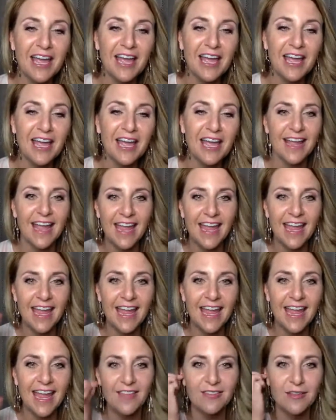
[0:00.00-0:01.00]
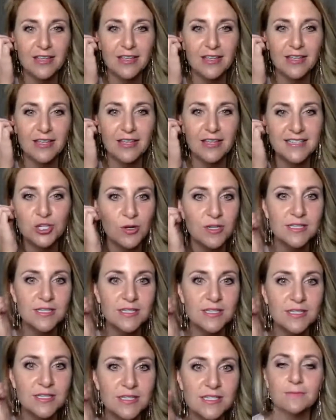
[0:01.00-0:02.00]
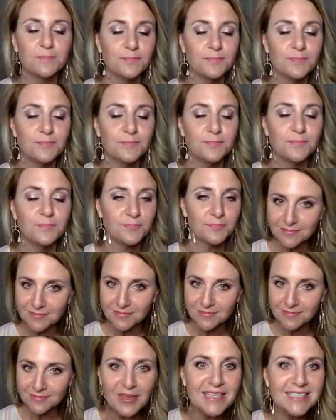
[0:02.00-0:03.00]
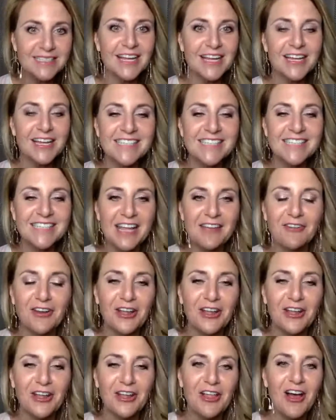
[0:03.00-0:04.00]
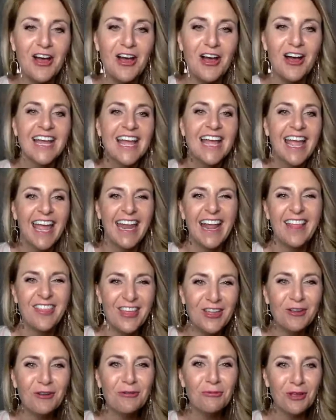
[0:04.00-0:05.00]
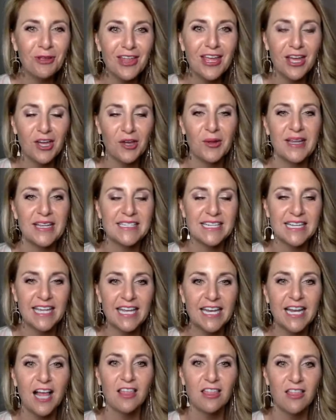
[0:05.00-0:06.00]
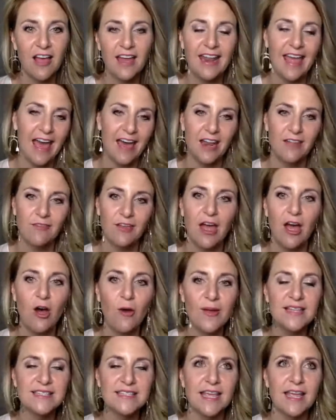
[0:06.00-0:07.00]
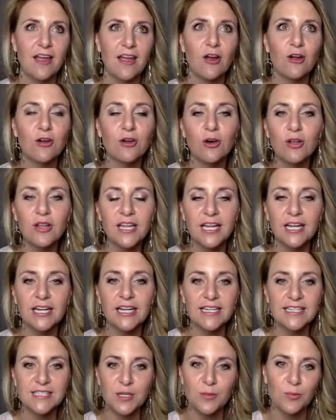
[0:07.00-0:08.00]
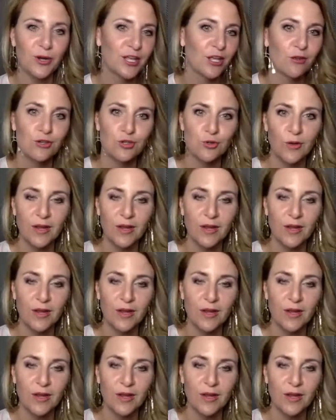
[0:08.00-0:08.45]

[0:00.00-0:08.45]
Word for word: And it's going to be short and sweet. It's not going to take very long. And I think you're really going to get a lot out of it. Always say our goal here is to bring you joy.